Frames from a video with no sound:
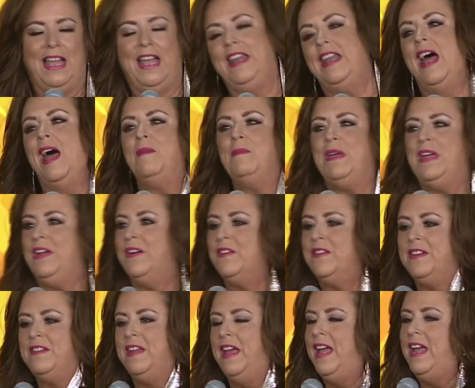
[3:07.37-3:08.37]
and I'm
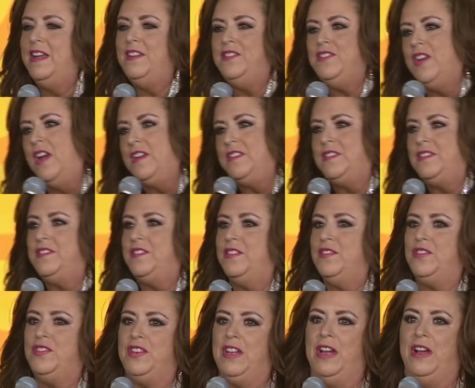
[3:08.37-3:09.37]
here today just
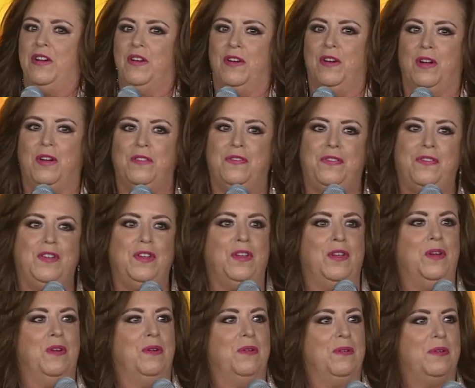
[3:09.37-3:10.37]
to share a
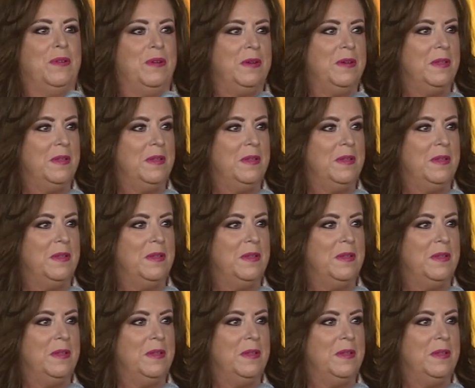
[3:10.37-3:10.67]
few